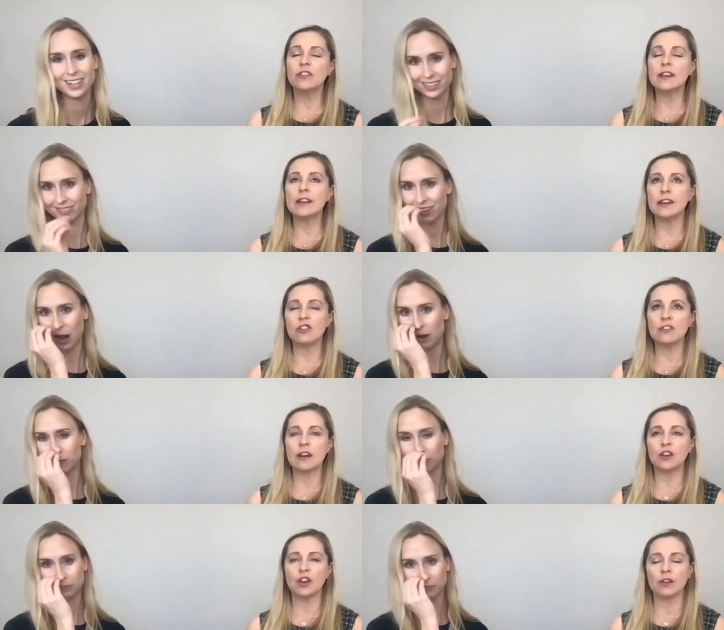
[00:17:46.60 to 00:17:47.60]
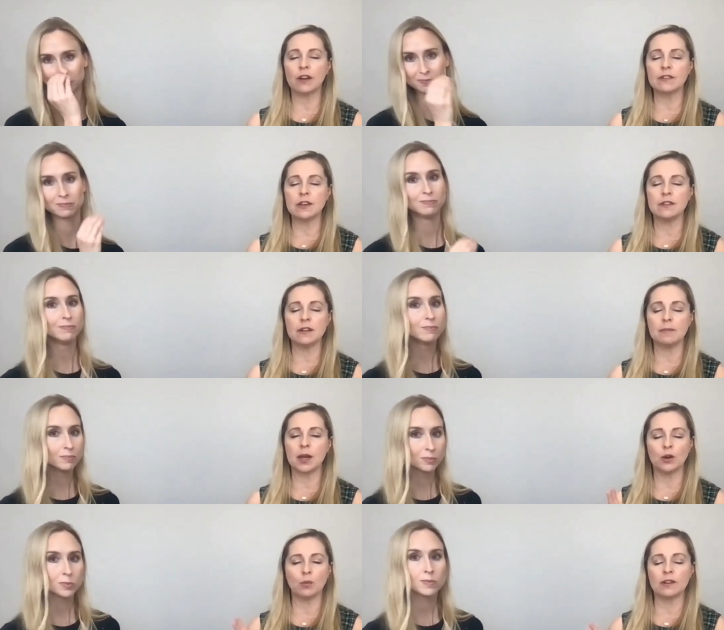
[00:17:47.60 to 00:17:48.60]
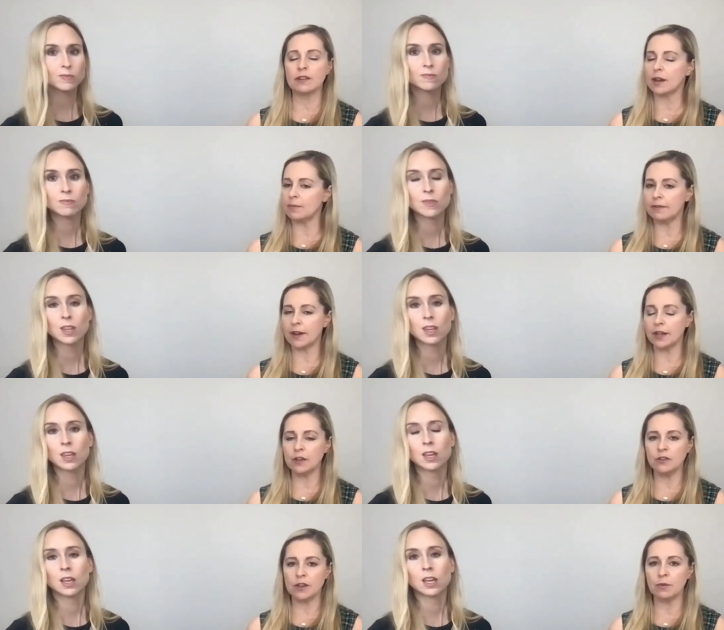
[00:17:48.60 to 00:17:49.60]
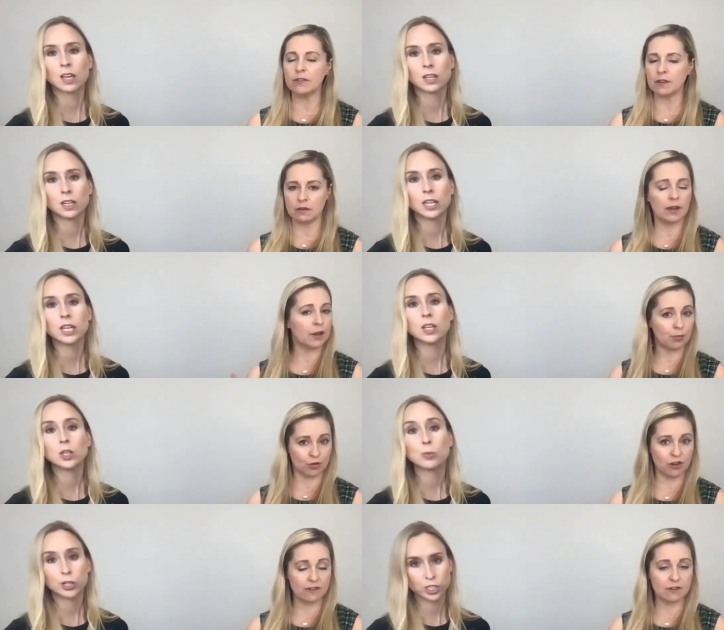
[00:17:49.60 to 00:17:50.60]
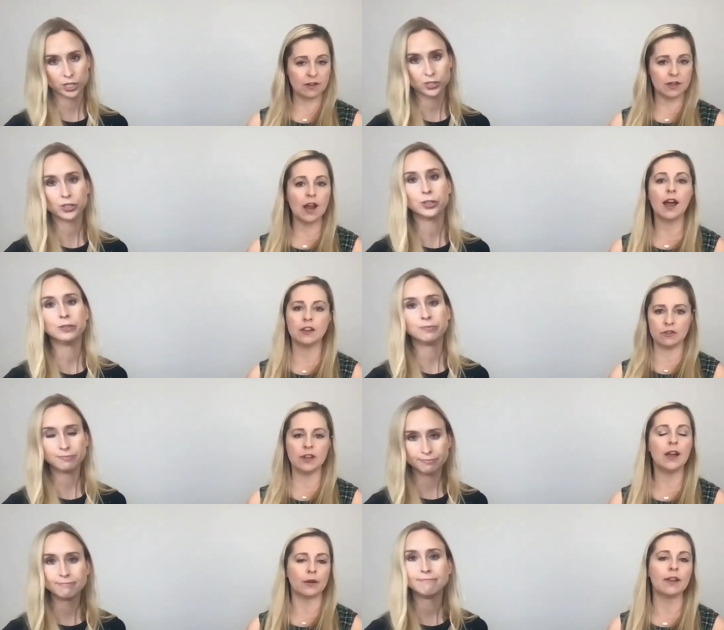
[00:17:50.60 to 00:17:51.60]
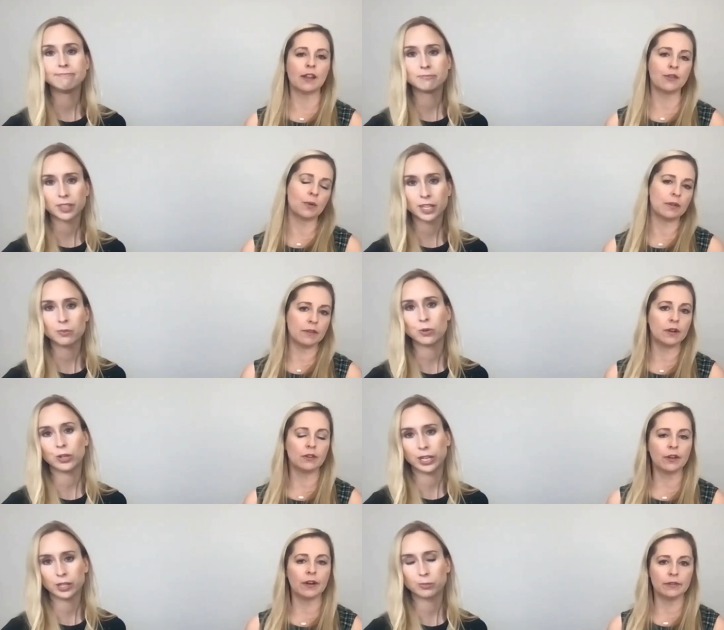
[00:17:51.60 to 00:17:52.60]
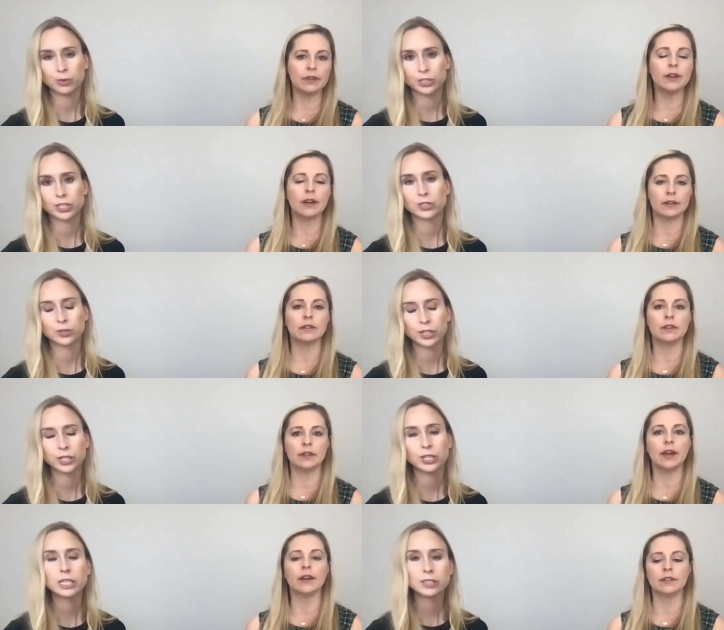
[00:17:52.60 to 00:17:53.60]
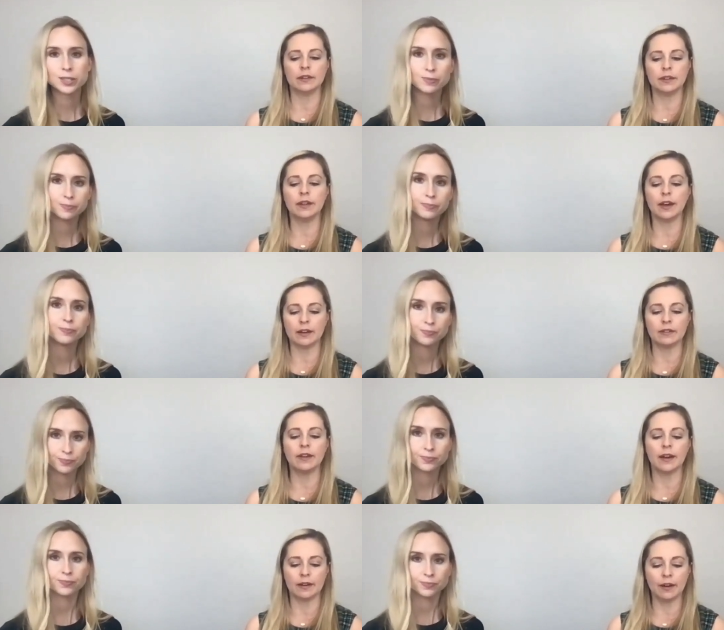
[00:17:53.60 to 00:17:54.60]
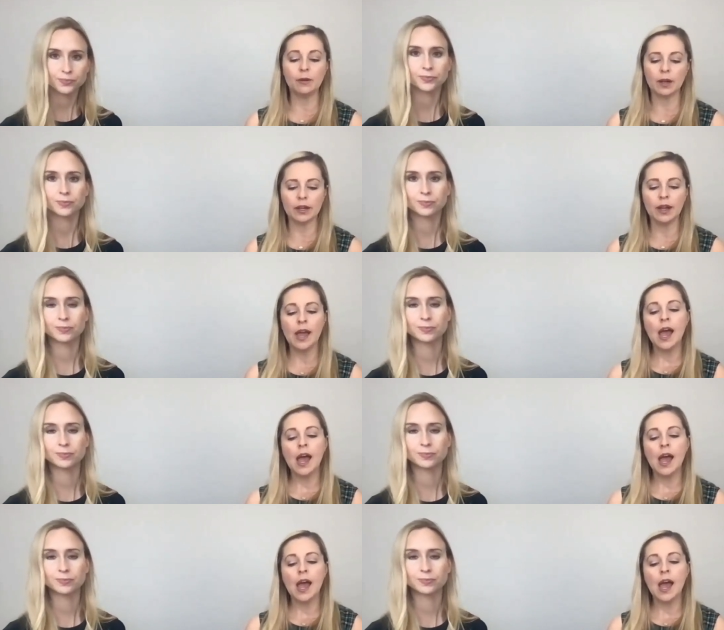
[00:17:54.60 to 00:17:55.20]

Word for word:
Speaker 1: just and yeah. just out of curiosity, did it matter what type of IUD? Was it like a progestin IUD? Okay, that's what yeah, I figured. Yeah, yeah, mm-hmm. yeah, yeah, yeah. Okay.